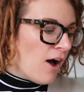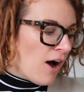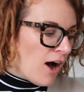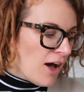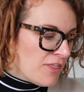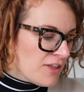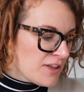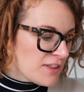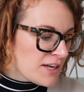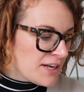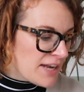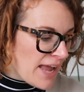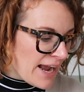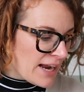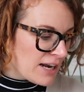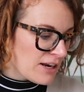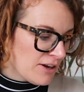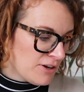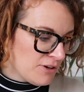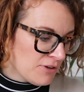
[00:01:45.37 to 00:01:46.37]
I think the
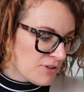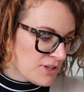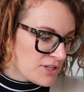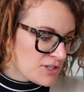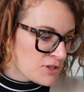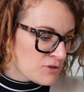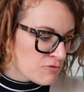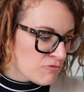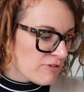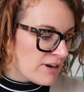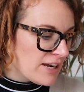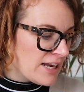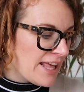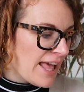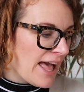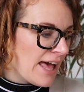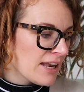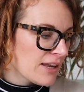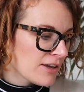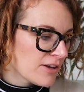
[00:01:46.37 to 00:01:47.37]
neckline on this is really
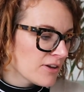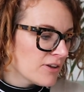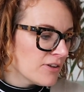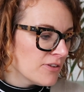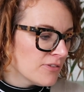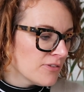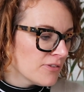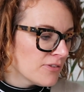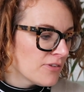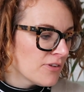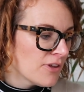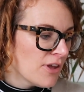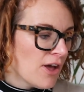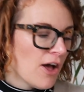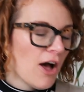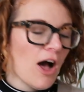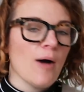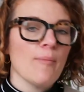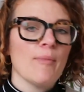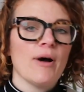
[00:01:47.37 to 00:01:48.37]
elegant.
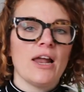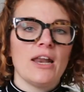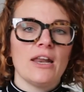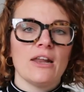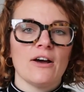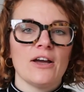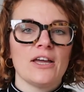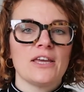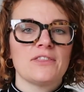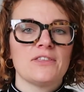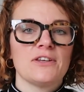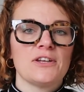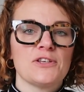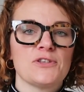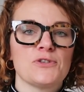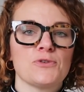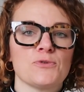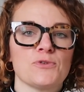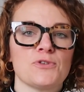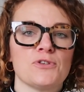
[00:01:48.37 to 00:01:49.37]
I like that
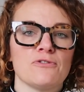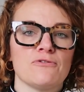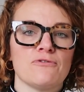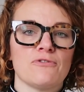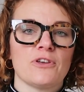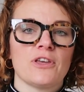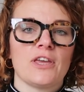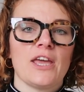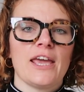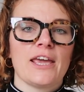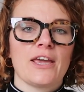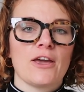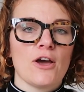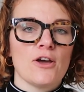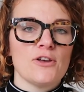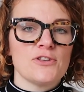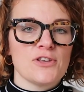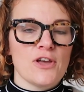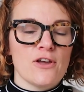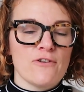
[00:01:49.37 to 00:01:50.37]
it's sort of, it
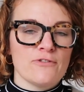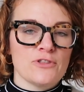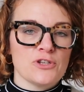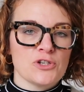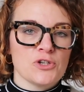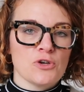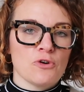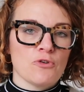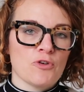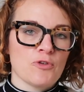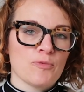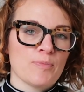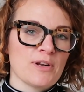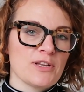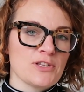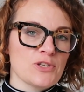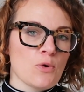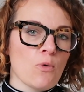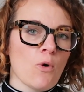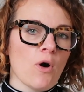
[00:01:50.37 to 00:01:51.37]
goes over the shoulders, but
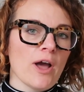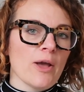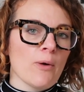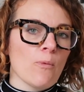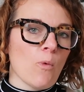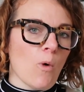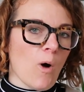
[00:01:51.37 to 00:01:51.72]
it's quite